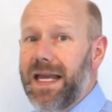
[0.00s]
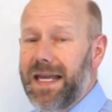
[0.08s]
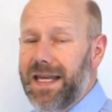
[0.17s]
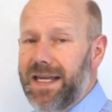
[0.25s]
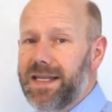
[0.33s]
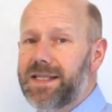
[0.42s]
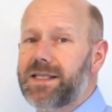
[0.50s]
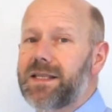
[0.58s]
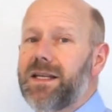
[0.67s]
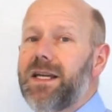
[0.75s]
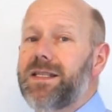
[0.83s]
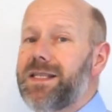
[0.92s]

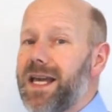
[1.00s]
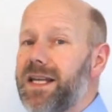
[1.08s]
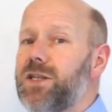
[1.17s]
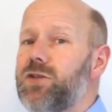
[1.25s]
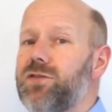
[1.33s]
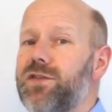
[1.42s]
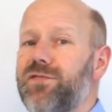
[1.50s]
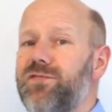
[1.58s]
is 10 to the